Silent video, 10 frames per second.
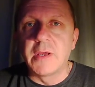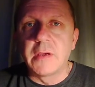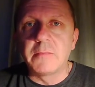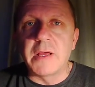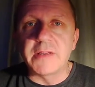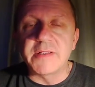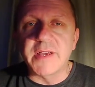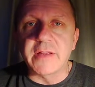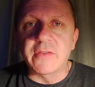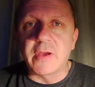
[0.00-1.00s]
metal
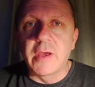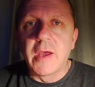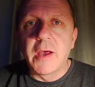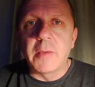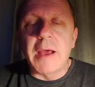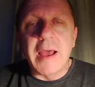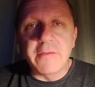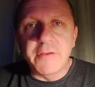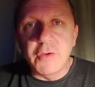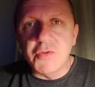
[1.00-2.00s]
detector. I
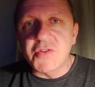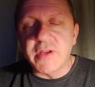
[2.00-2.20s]
have used,